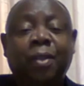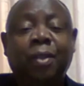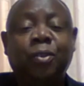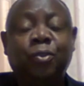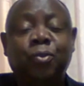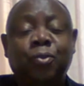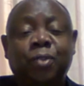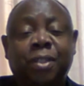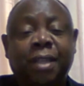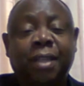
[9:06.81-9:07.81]
you
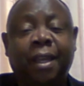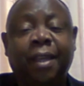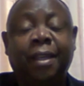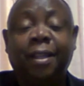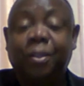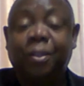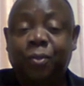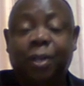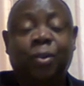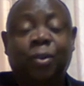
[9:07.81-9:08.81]
say you
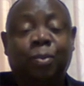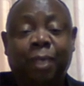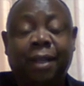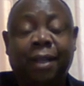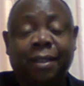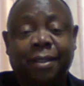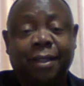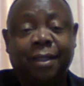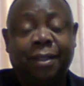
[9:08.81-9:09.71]
are not blacklisted?